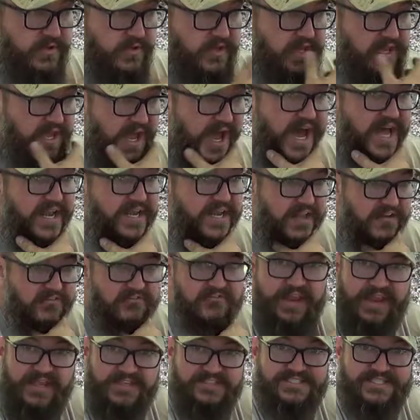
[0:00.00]
got
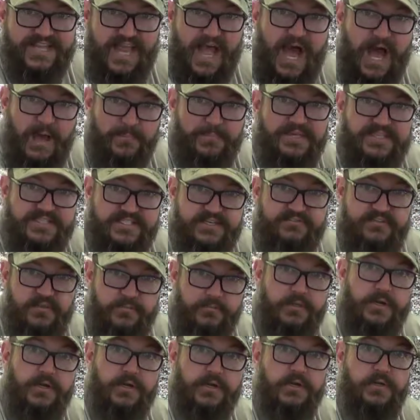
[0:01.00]
advanced copies of the
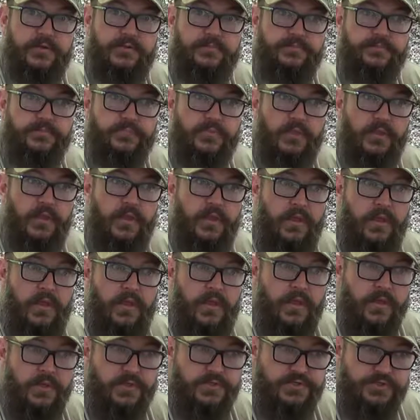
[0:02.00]
book
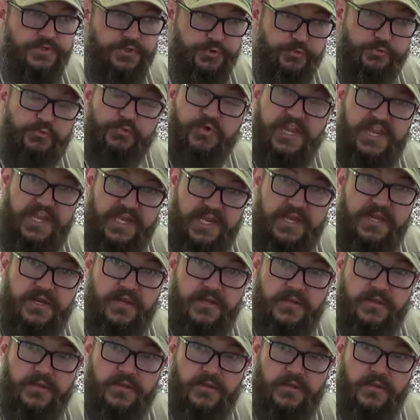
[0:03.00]
to read
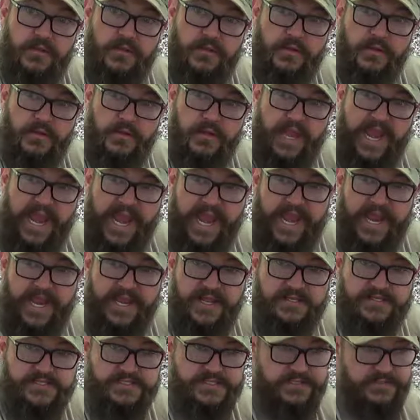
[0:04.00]

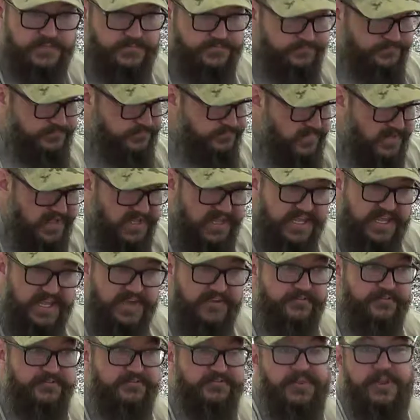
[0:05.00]
and
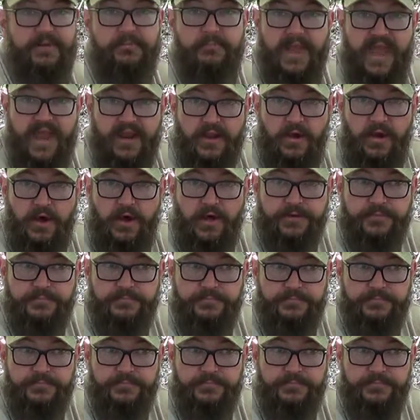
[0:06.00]
give feedback on.